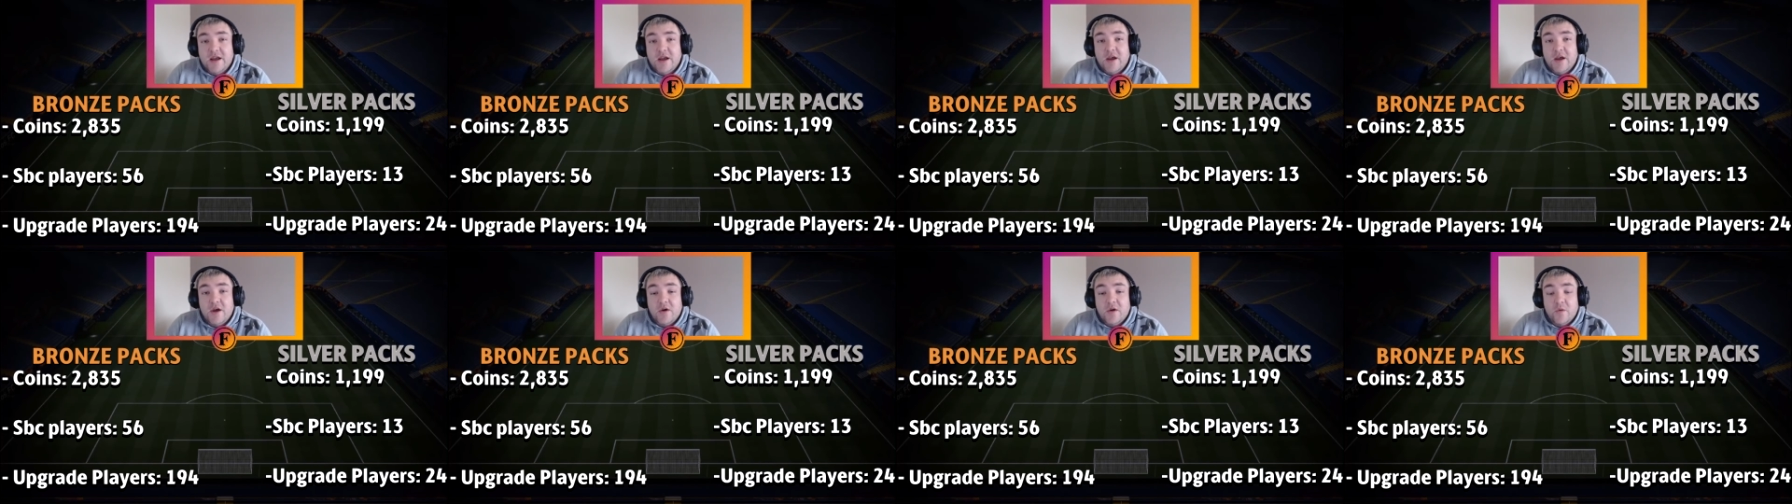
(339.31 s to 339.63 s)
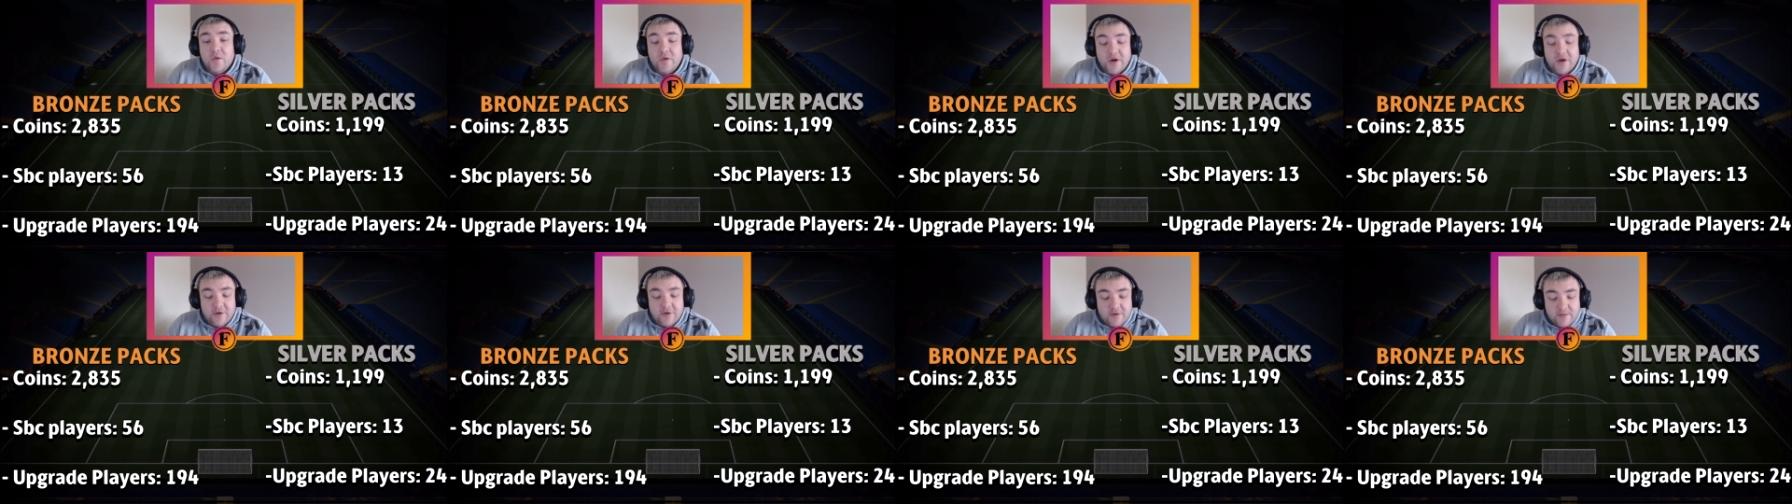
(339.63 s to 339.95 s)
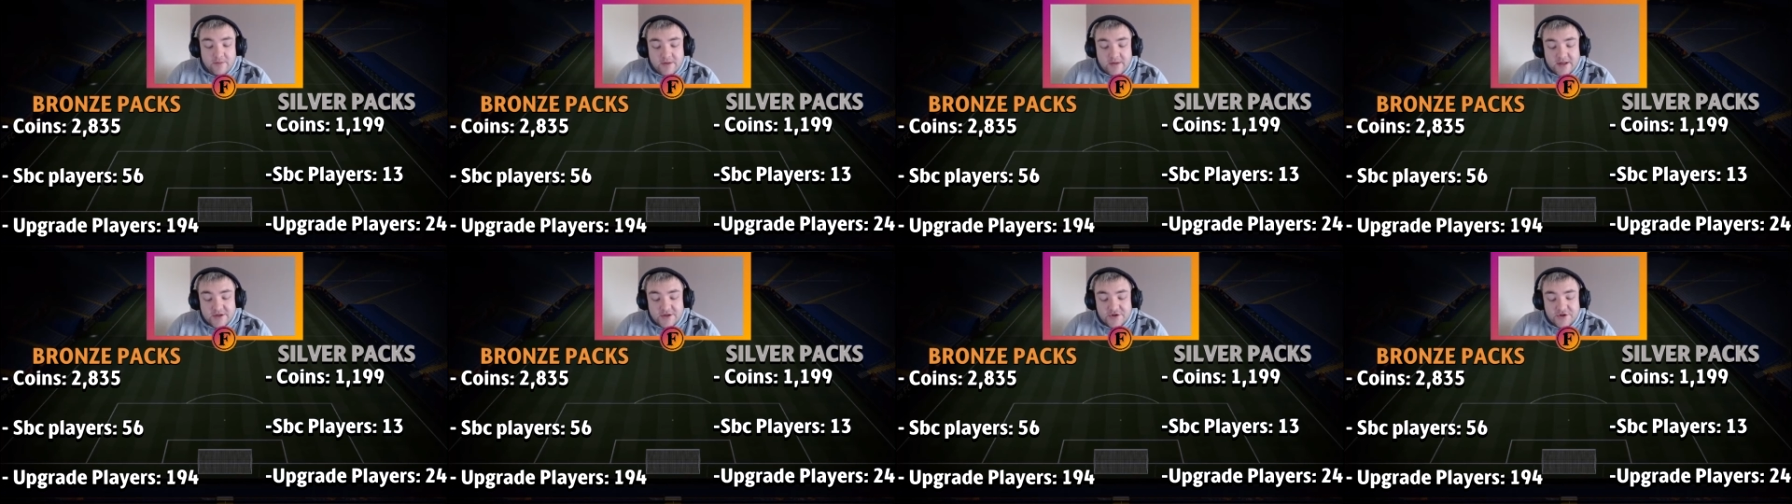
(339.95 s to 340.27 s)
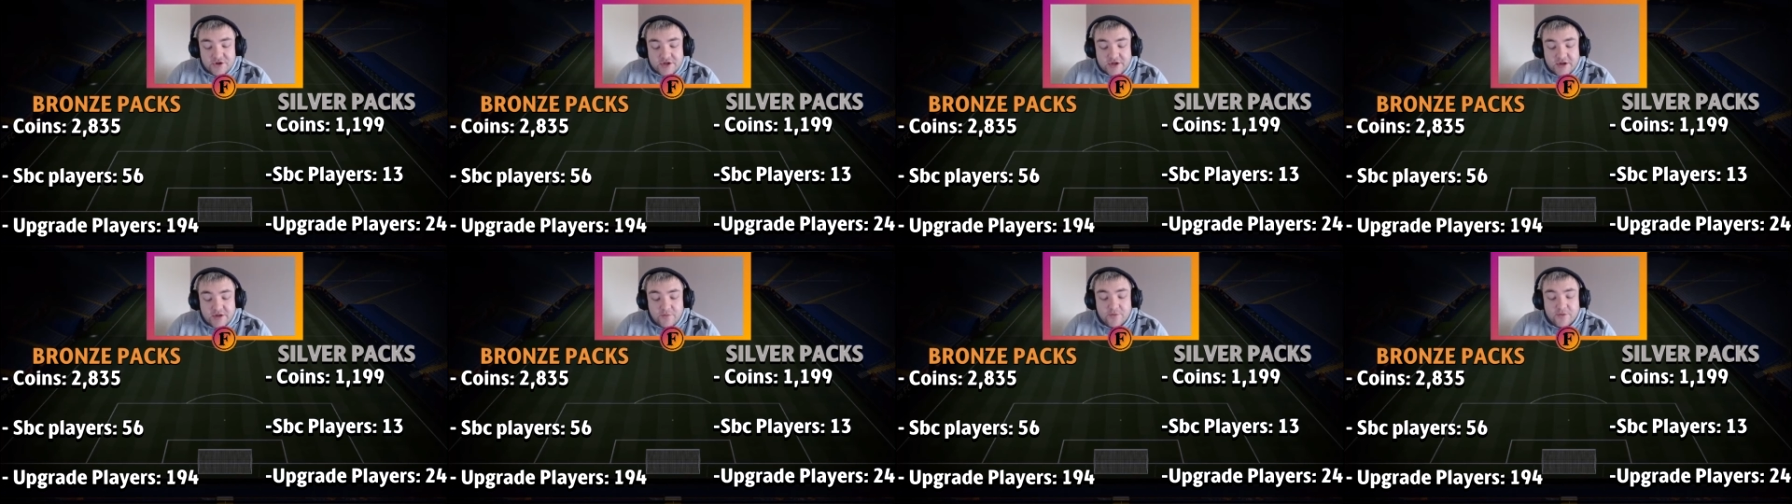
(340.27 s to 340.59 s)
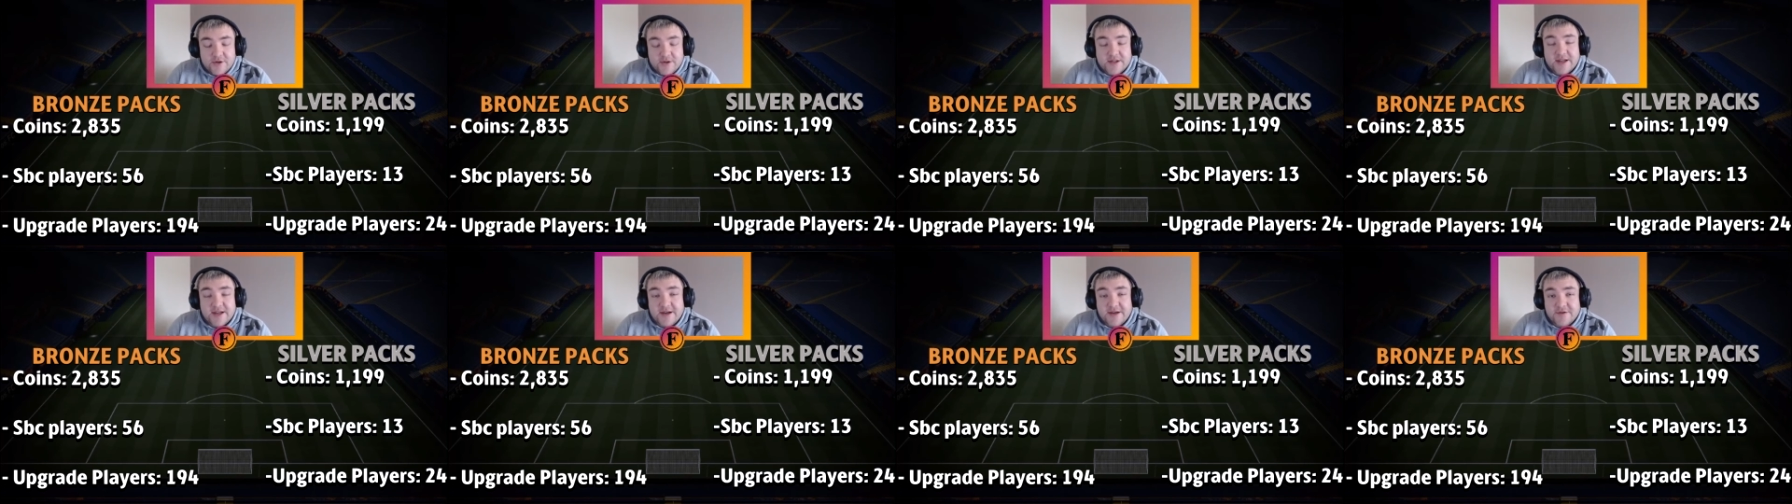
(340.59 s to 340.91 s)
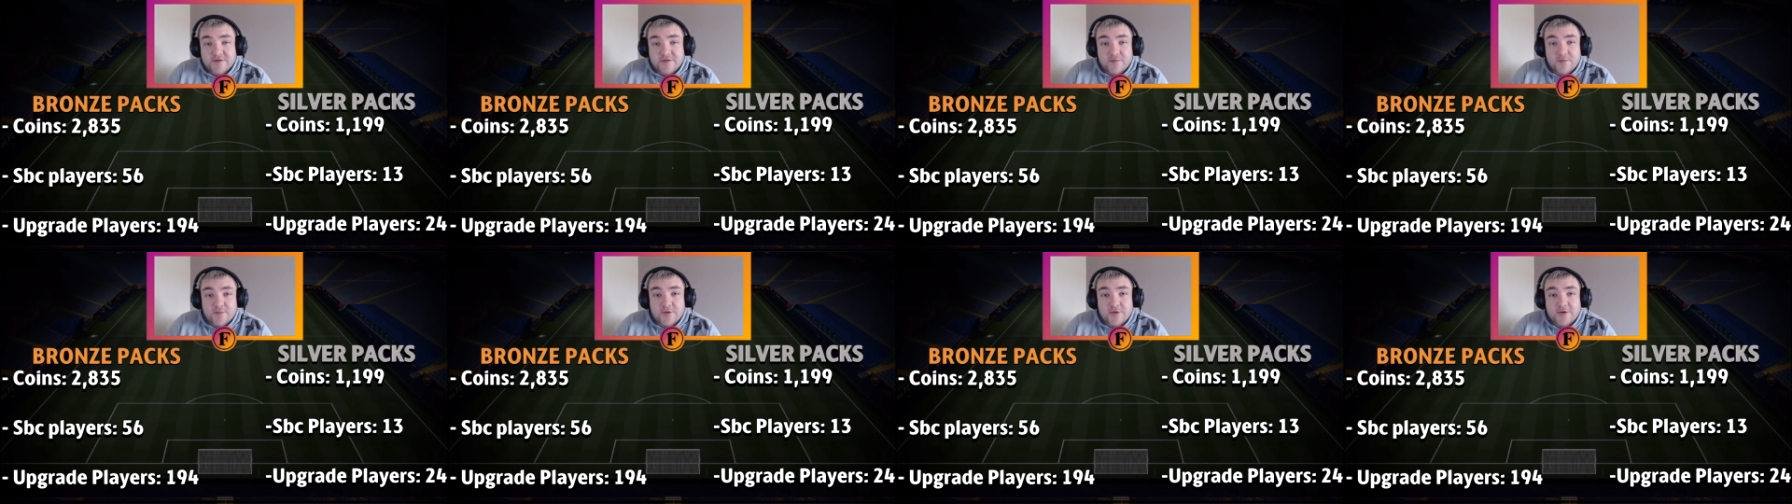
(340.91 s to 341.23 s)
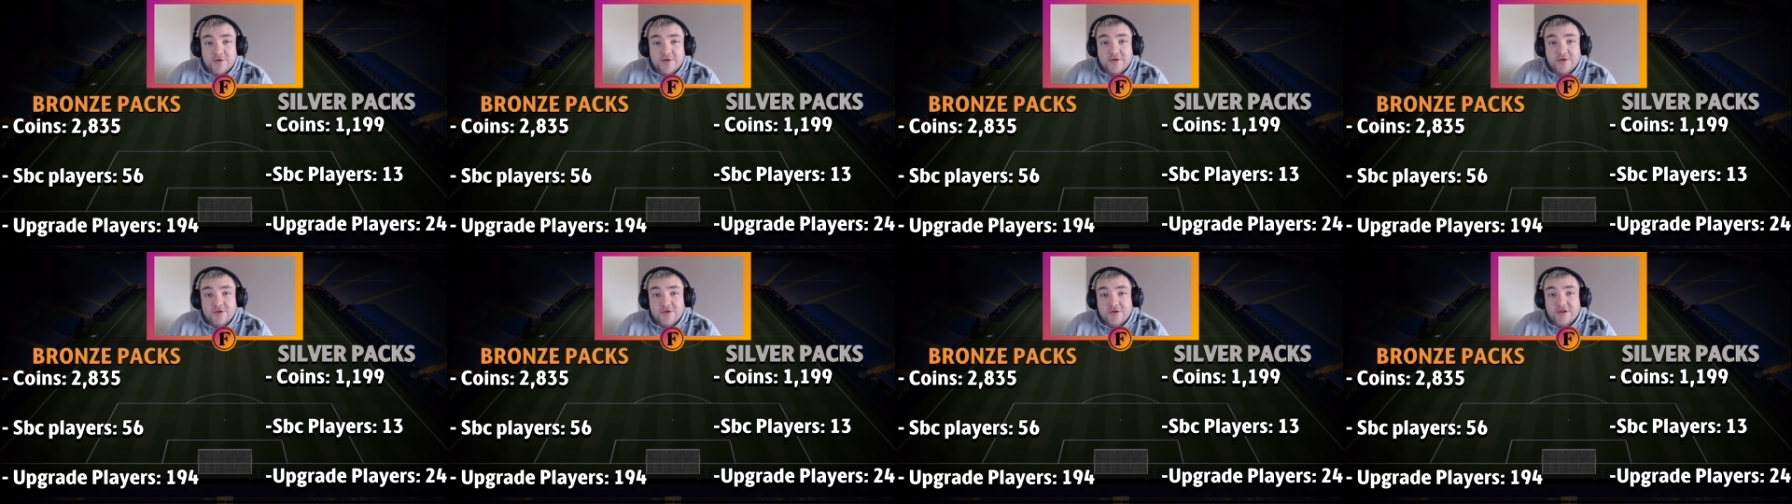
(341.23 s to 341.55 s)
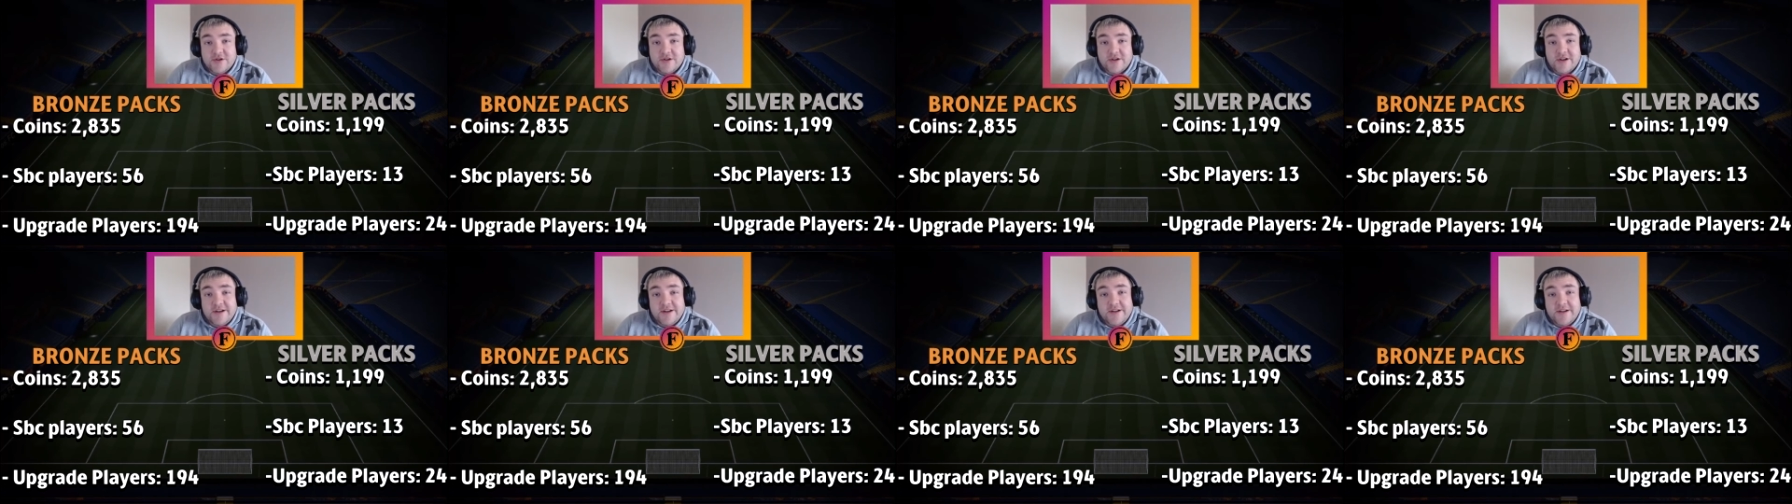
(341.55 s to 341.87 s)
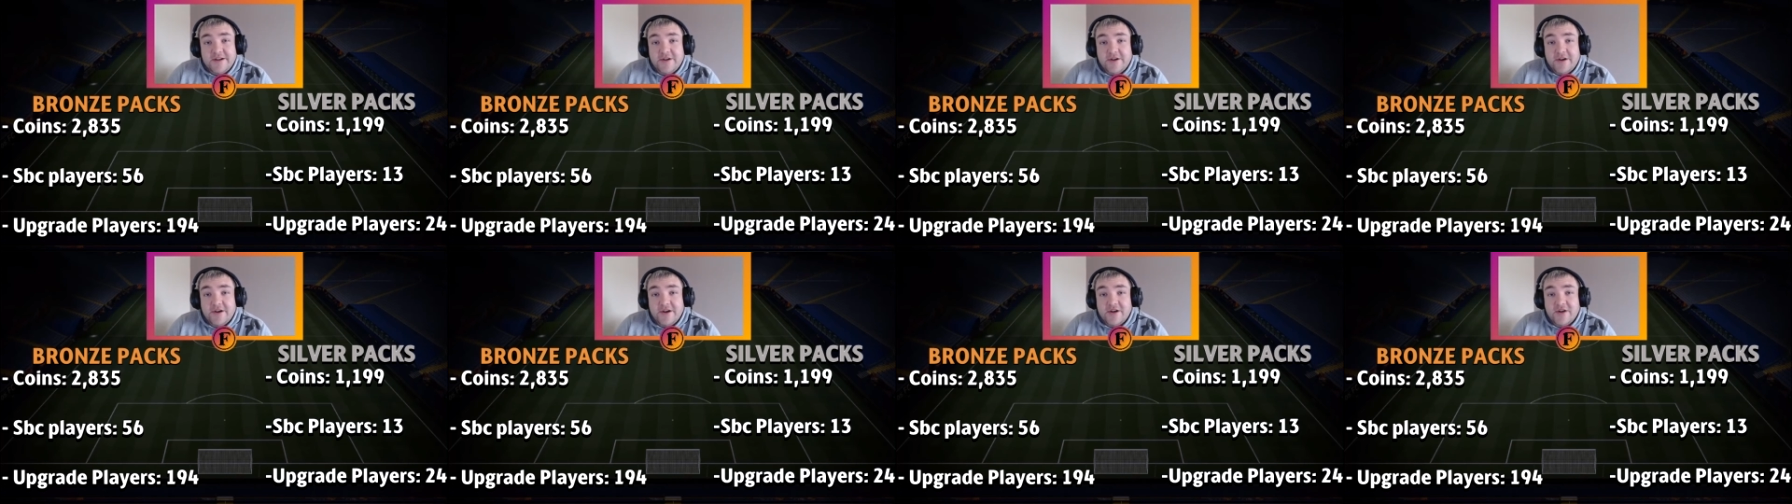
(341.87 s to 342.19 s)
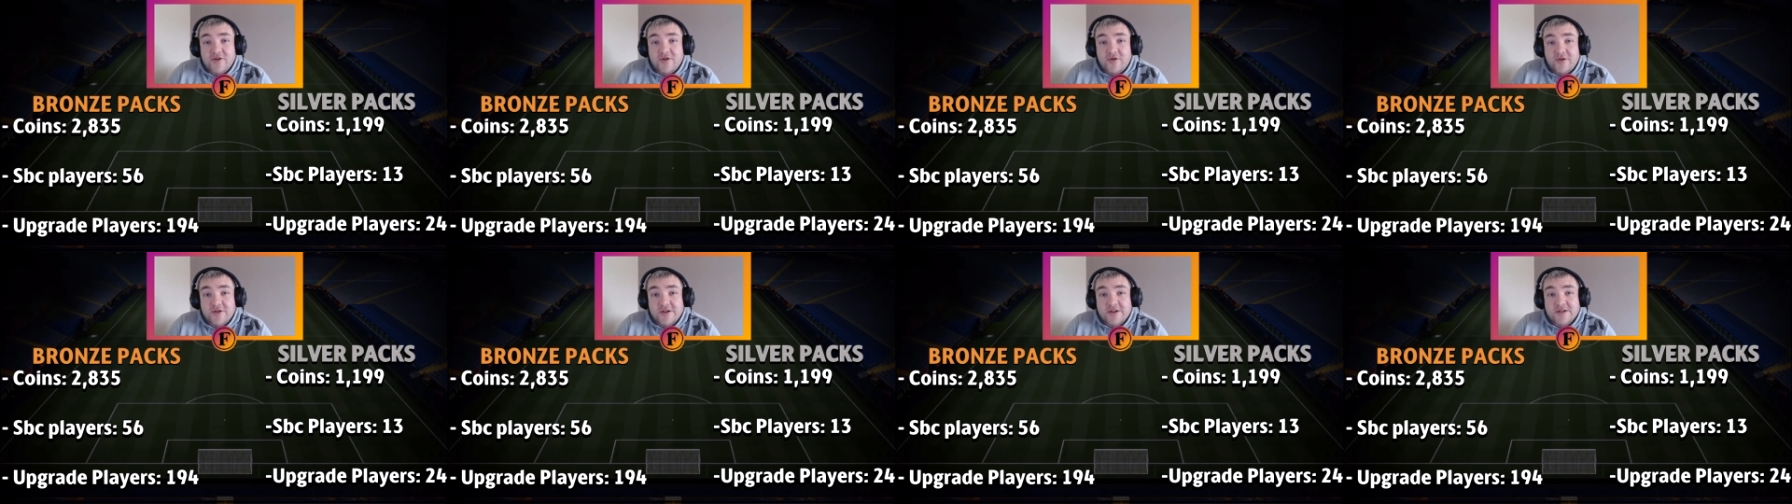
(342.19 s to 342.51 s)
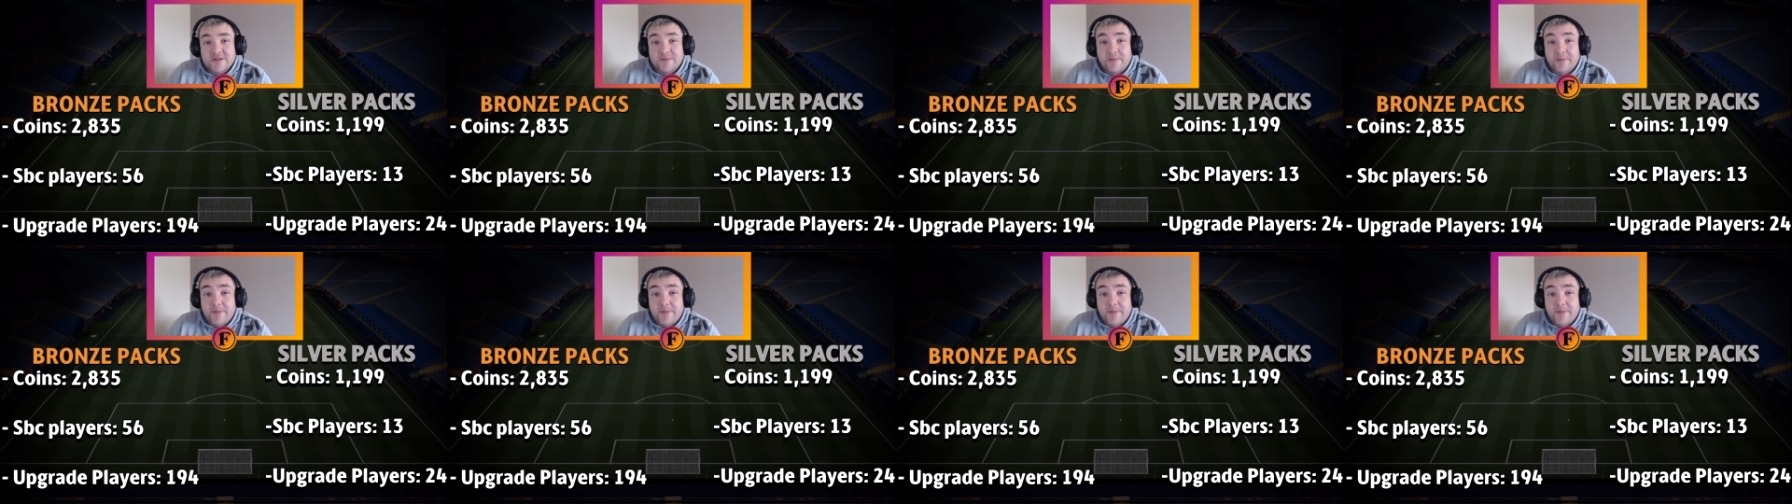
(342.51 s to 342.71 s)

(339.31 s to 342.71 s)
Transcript: We only managed to get one thousand one hundred ninety-nine coins